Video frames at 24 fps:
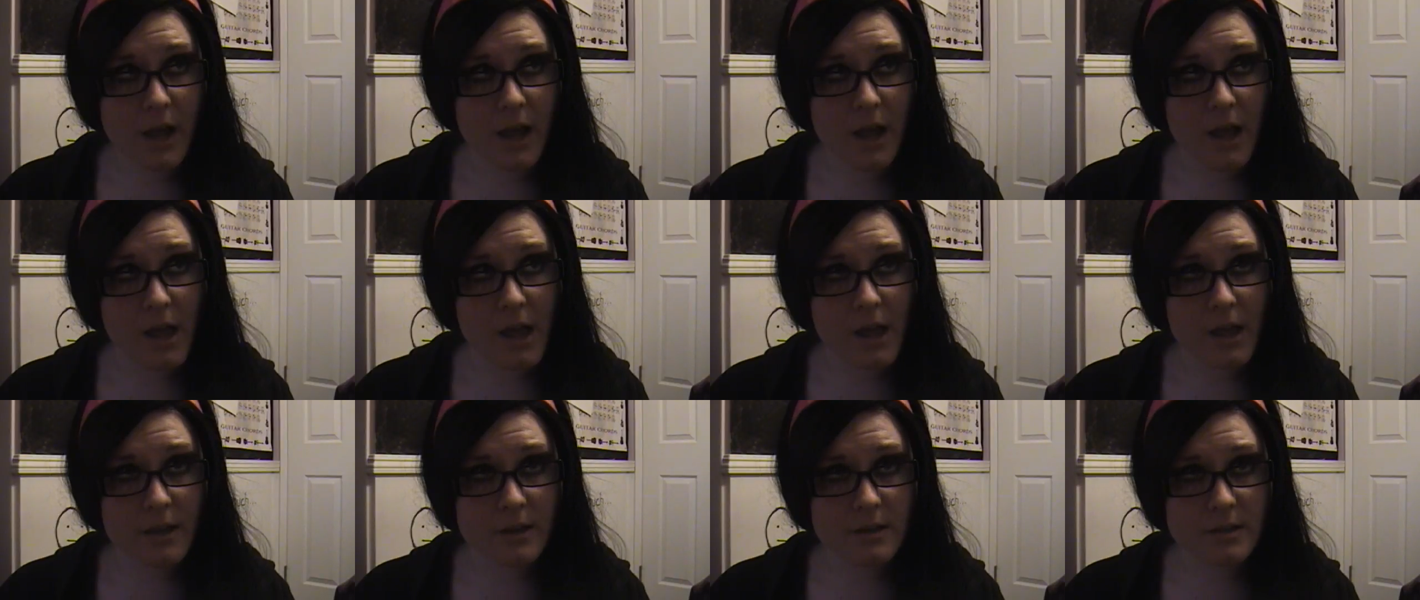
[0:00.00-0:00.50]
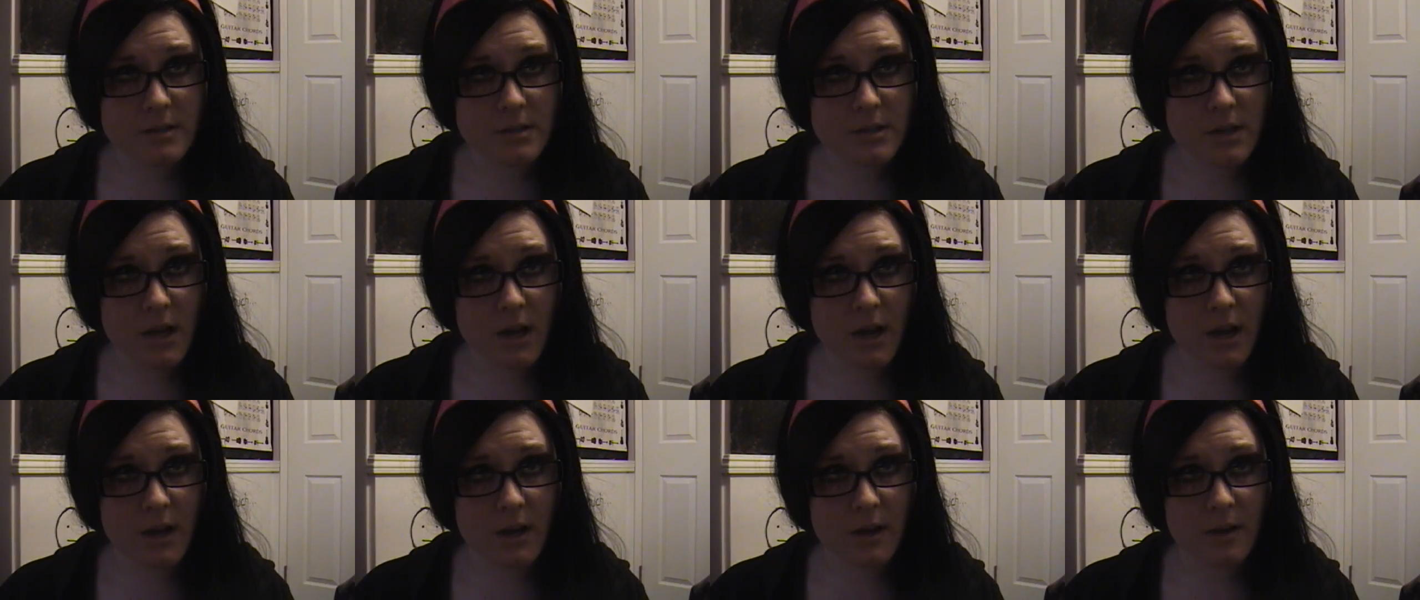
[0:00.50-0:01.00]
and
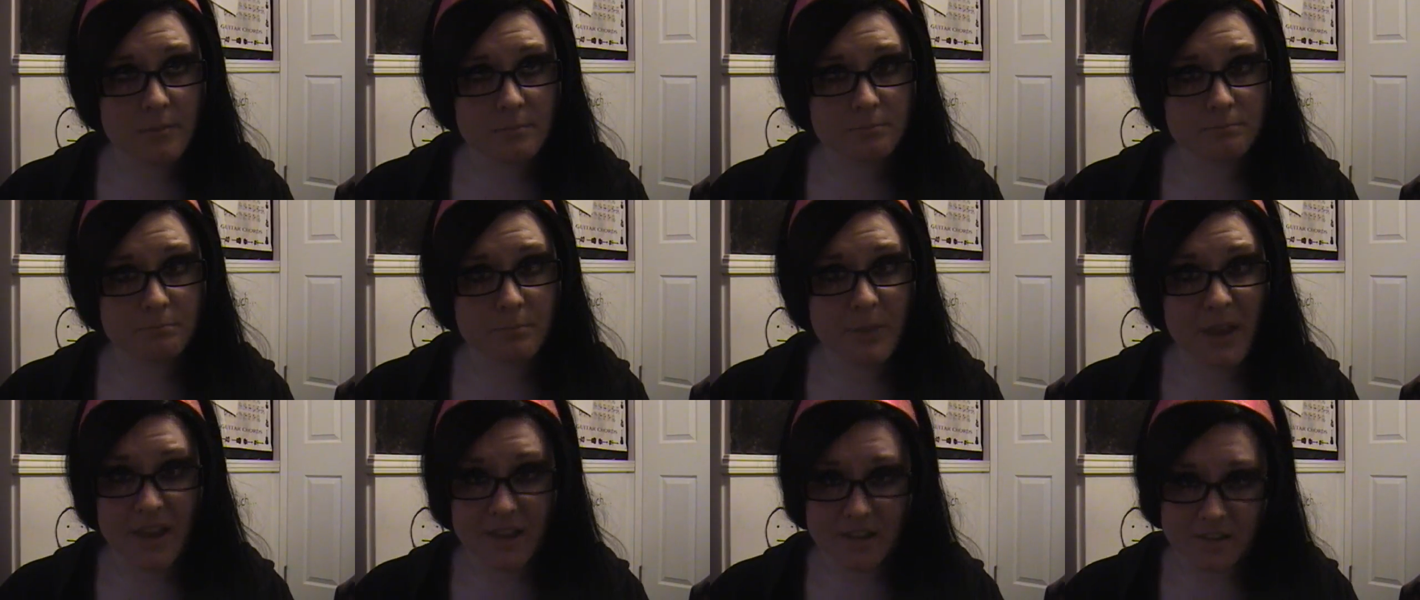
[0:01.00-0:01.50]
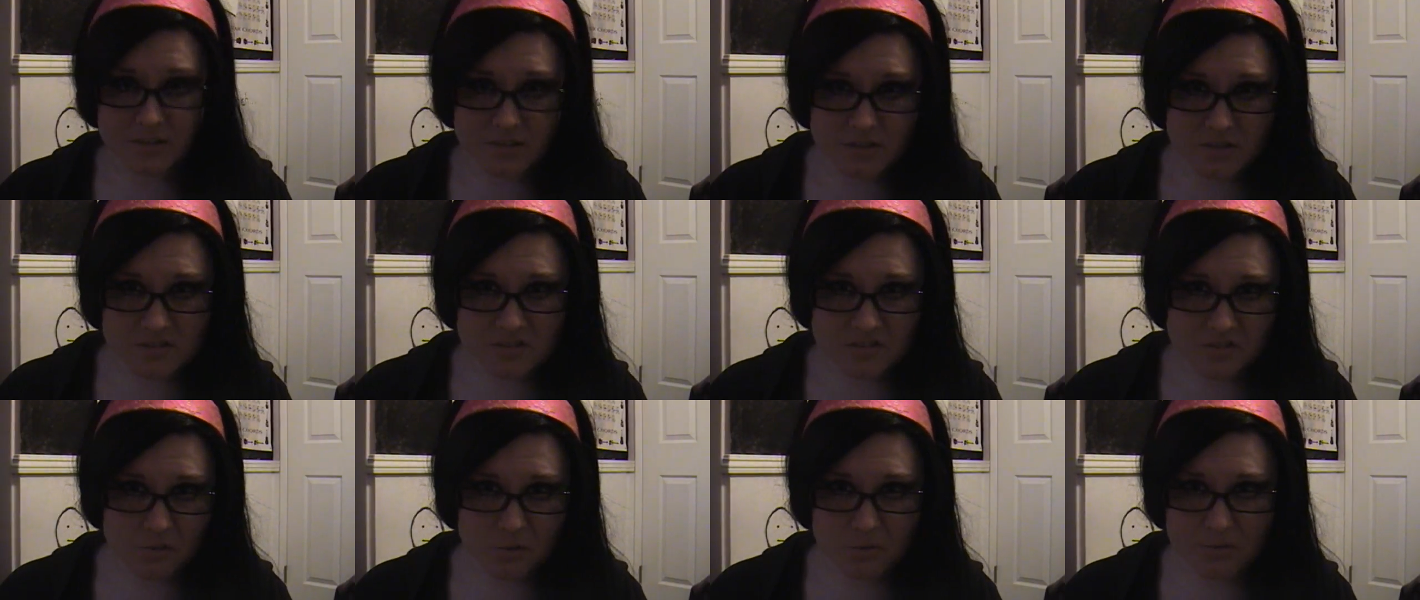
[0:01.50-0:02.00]
um,
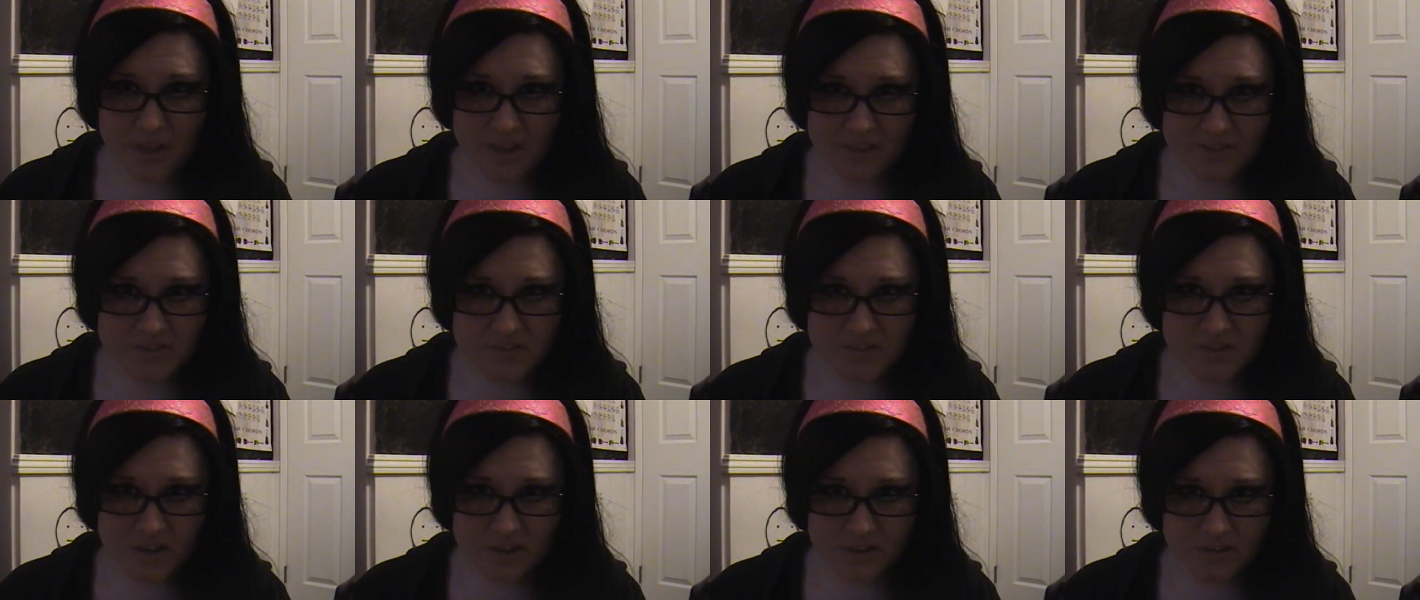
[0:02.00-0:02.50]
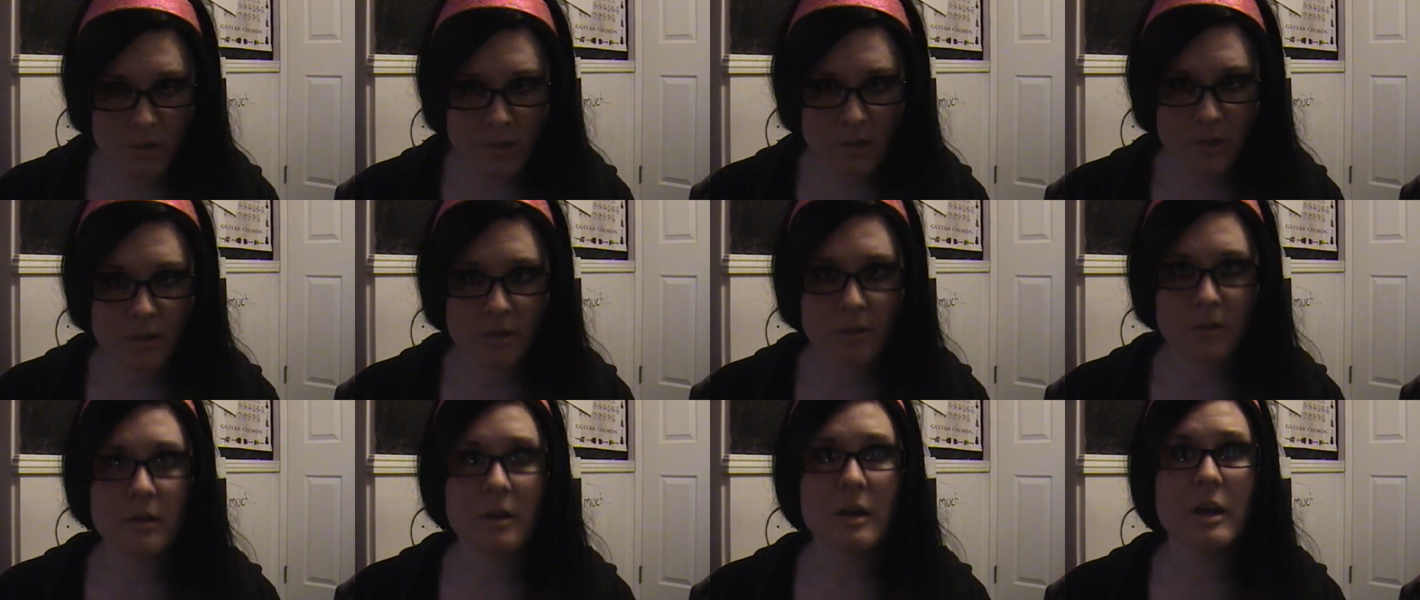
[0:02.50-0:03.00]
paint and all that stuff.
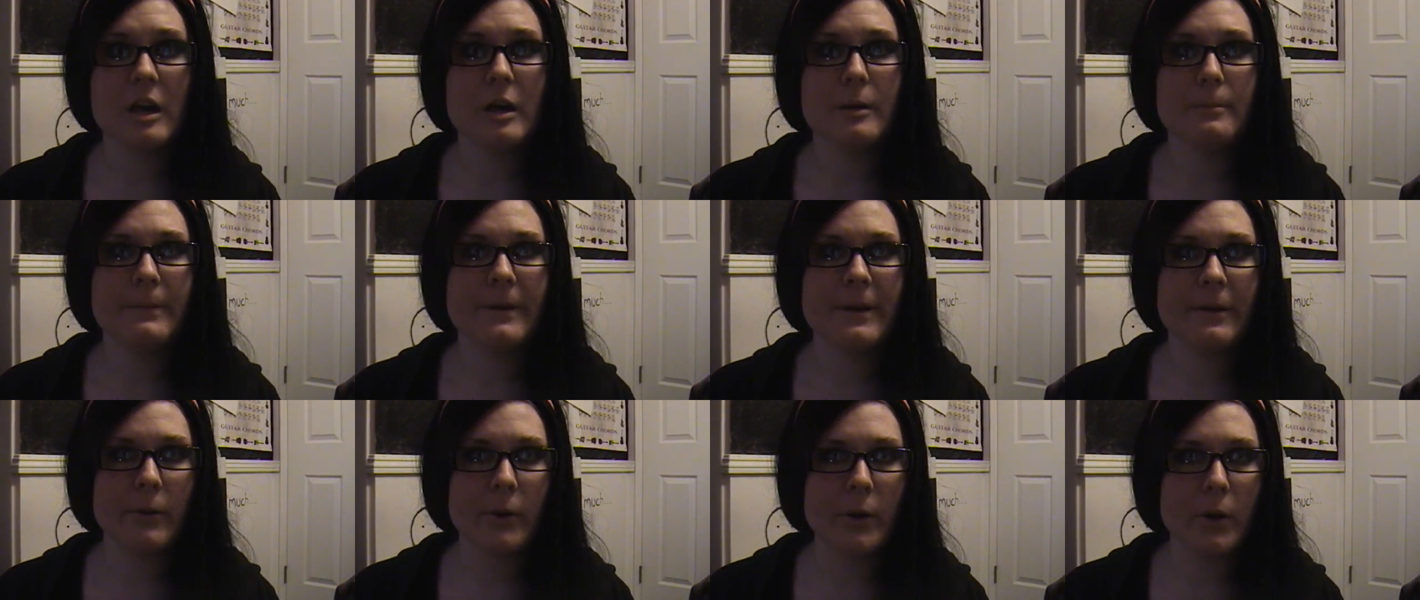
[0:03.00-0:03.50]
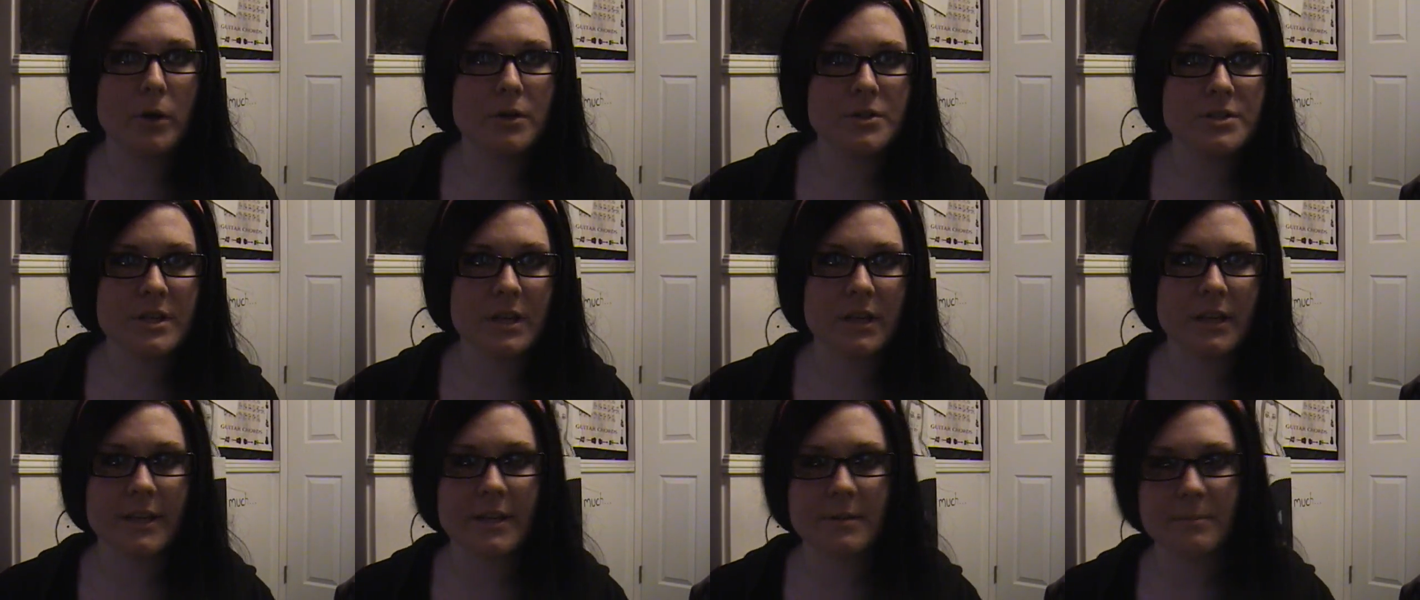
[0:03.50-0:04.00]

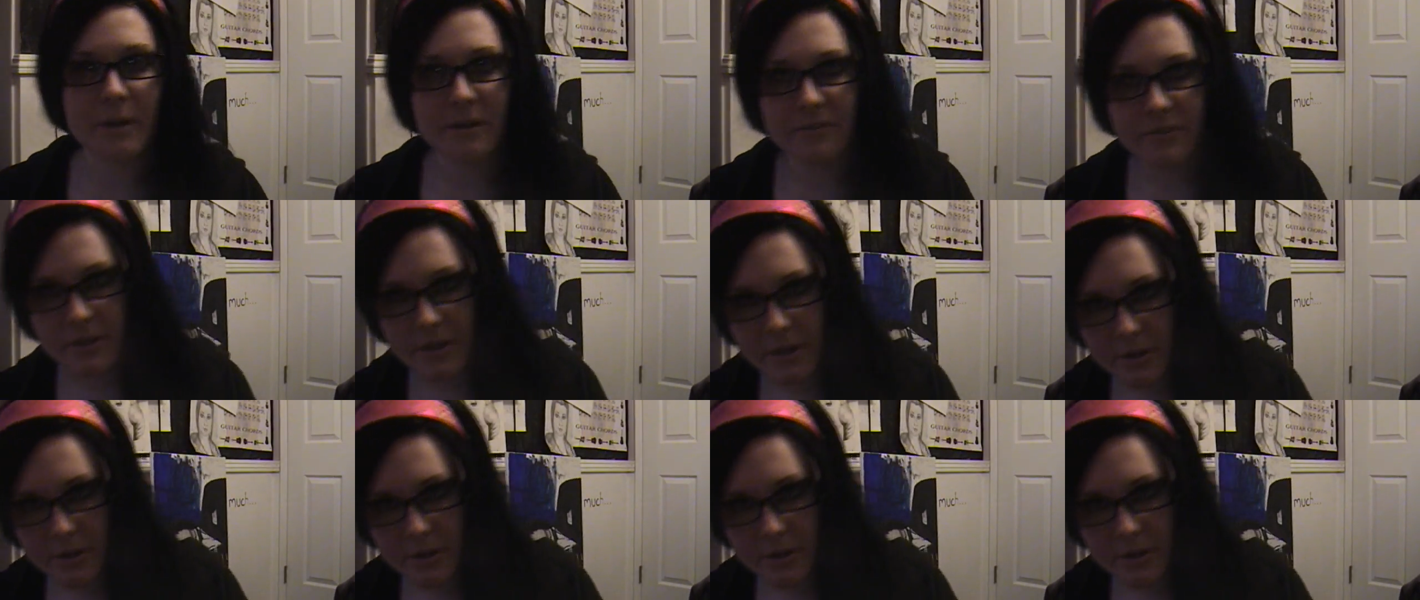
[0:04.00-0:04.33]
Periodically in my